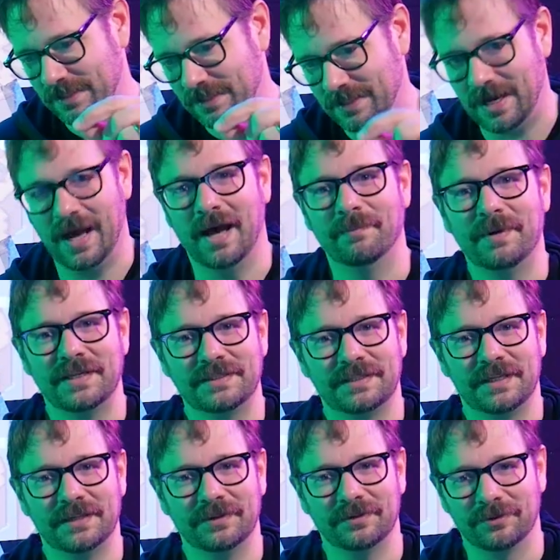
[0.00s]

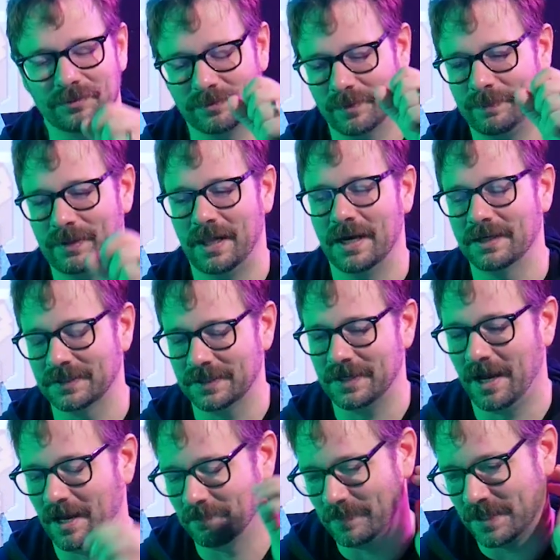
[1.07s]
commenting or replying to
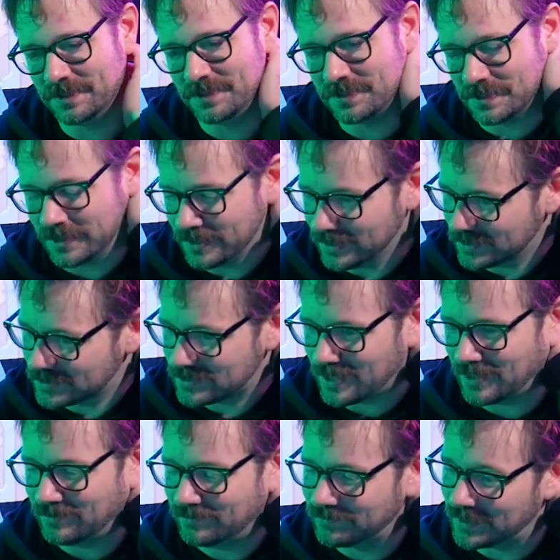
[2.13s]
comments is
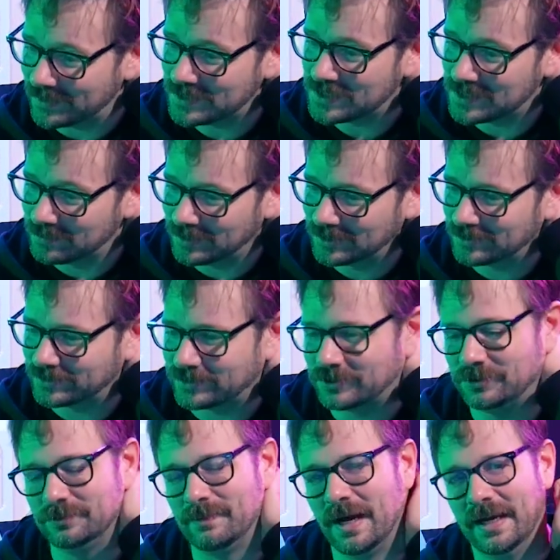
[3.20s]
very similar
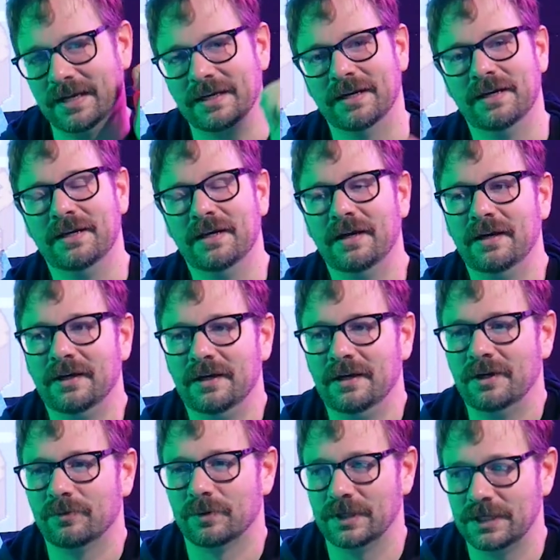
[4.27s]
to my
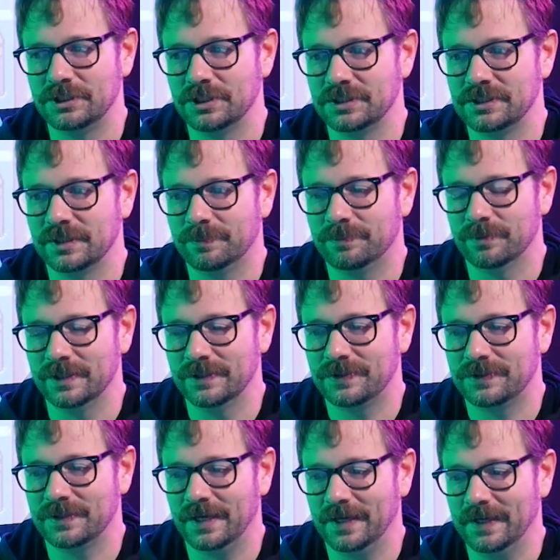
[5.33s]
relationship
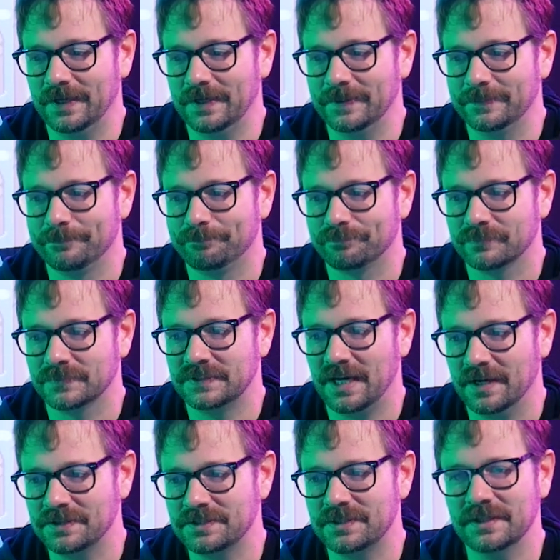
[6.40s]
with
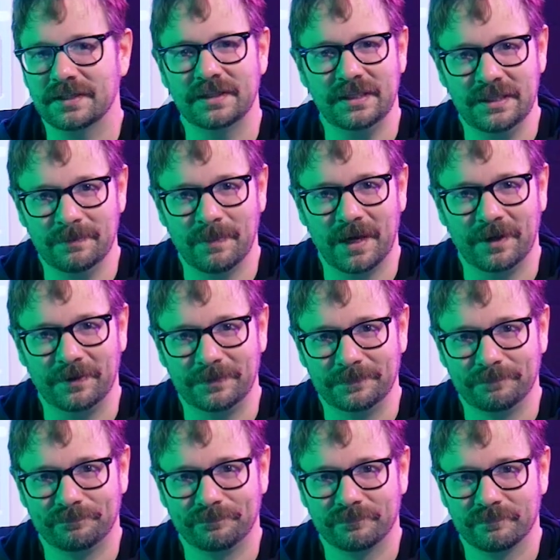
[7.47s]
texting and email,
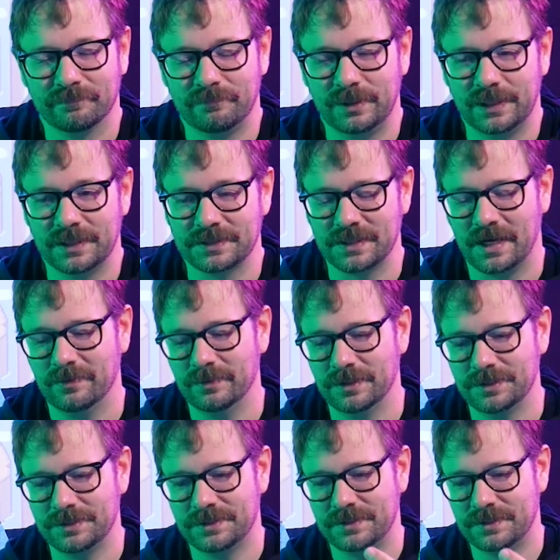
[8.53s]
because I
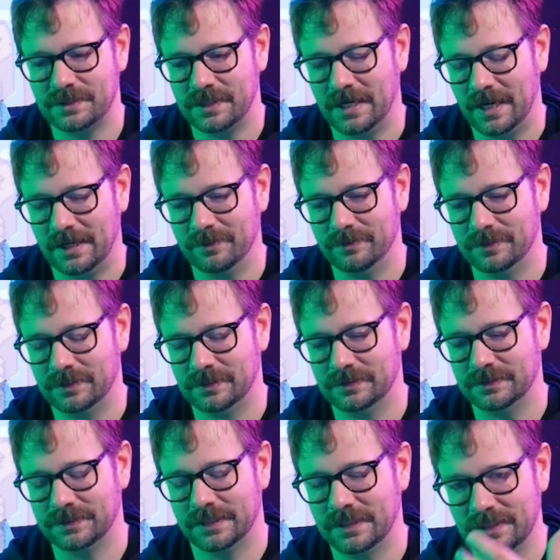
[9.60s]
will
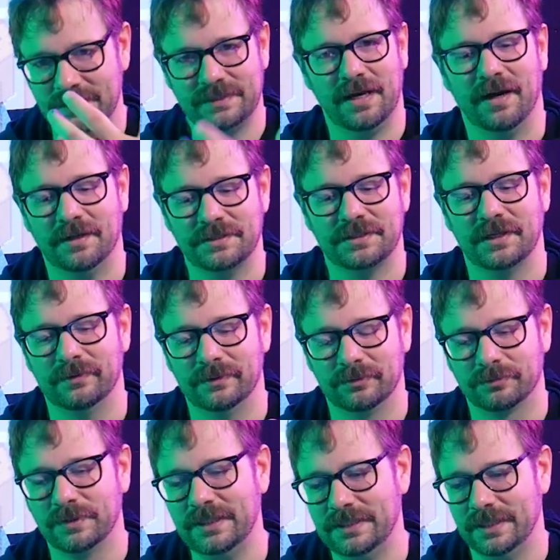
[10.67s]
get a text, I will
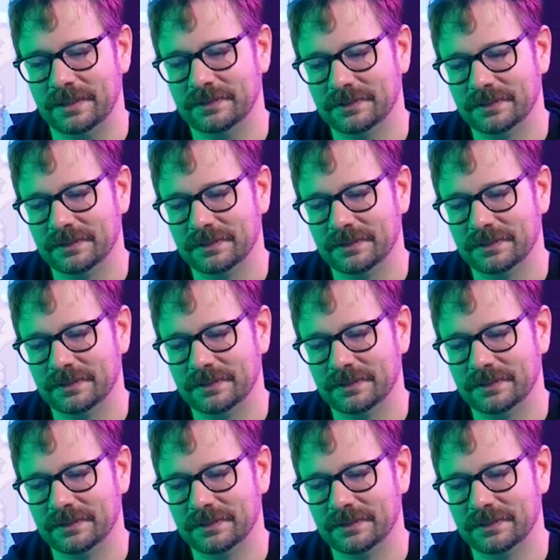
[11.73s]
read it,